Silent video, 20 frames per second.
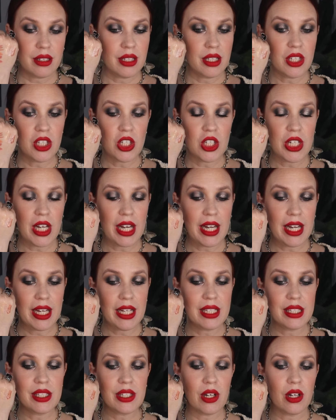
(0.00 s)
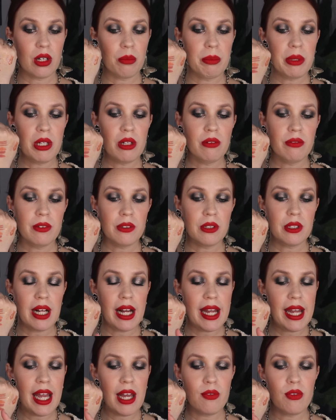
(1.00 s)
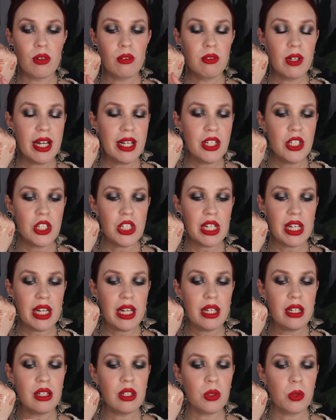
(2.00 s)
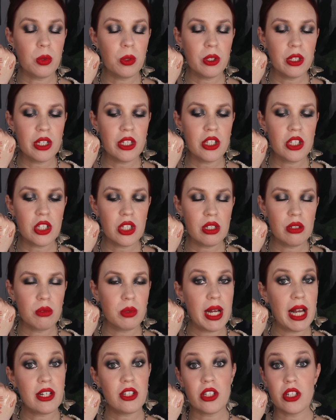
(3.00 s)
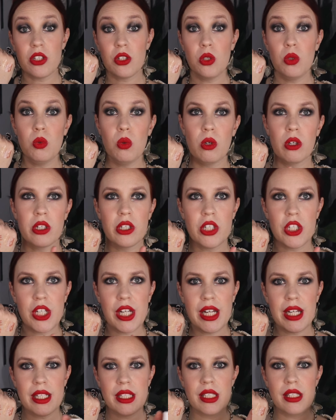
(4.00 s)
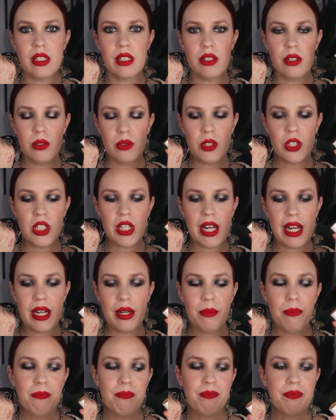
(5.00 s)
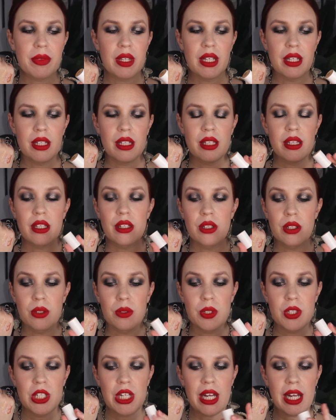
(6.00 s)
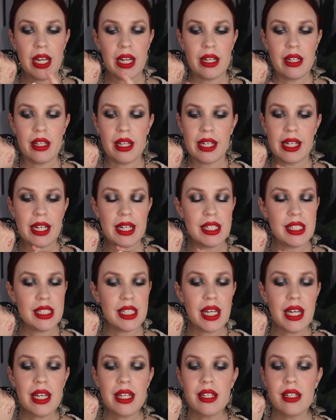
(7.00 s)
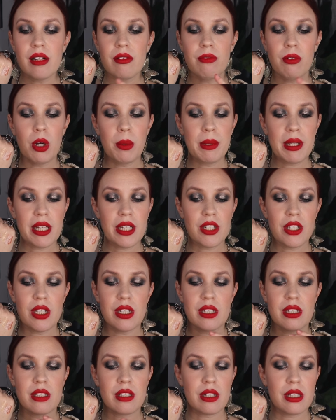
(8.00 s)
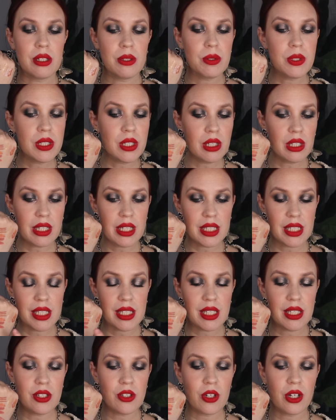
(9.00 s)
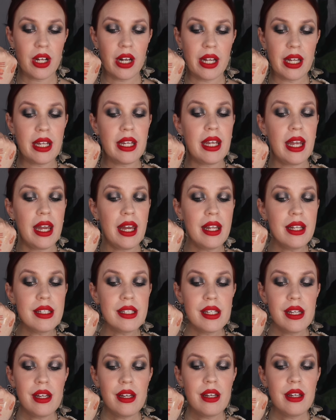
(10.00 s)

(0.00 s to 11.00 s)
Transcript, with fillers: The shades are beautiful. I have a red shade, an orange, well actually two orange shades, the nude shade. The nude shade, like I said, formulation is as close to Lisa's as you're gonna get.